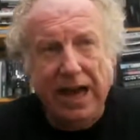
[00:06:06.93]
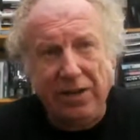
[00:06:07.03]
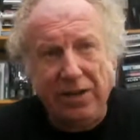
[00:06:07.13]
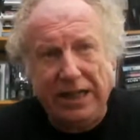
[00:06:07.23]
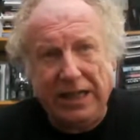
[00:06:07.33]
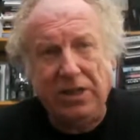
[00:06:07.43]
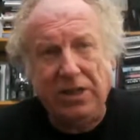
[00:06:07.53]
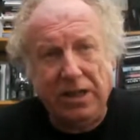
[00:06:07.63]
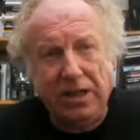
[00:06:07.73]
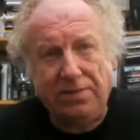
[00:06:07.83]
I don't think it's
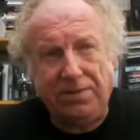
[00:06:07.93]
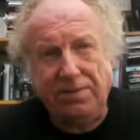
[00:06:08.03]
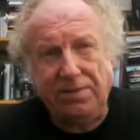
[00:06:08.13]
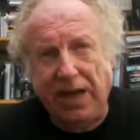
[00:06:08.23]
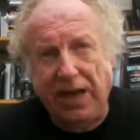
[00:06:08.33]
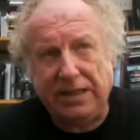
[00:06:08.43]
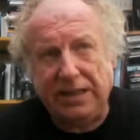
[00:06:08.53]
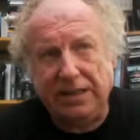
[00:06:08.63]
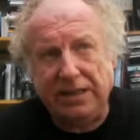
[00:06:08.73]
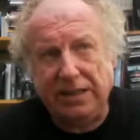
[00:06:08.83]
good enough that
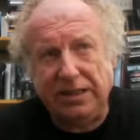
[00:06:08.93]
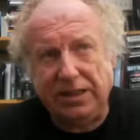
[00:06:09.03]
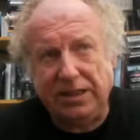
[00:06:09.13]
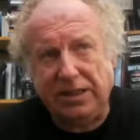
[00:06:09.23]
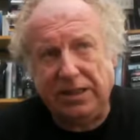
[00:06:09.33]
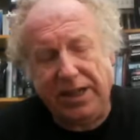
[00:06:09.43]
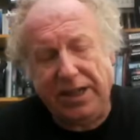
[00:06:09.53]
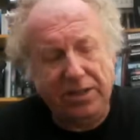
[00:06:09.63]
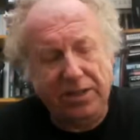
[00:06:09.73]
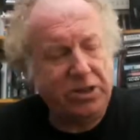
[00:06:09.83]
somebody
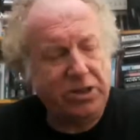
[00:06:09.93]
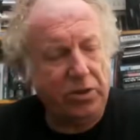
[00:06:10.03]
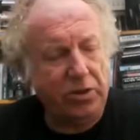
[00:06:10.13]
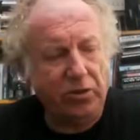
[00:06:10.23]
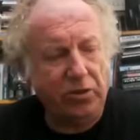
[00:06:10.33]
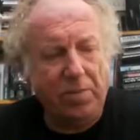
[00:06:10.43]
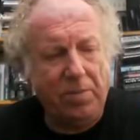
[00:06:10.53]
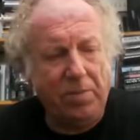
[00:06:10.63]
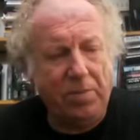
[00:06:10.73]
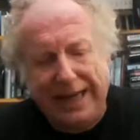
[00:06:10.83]
who just took normal
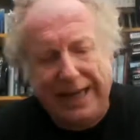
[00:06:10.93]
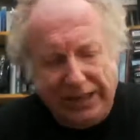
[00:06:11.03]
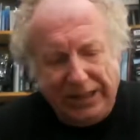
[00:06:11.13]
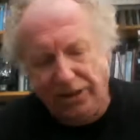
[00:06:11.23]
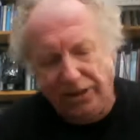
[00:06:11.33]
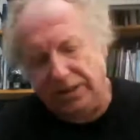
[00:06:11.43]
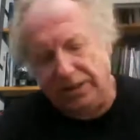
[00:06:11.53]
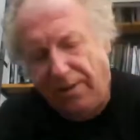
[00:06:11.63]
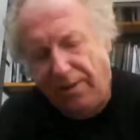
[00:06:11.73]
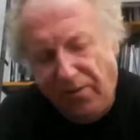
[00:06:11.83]
medication should end
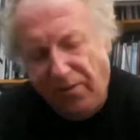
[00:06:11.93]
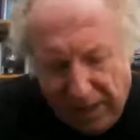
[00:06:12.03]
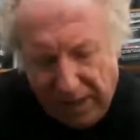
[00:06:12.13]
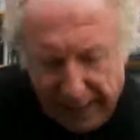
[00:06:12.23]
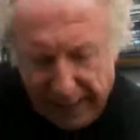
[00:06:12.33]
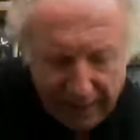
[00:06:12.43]
up vomiting,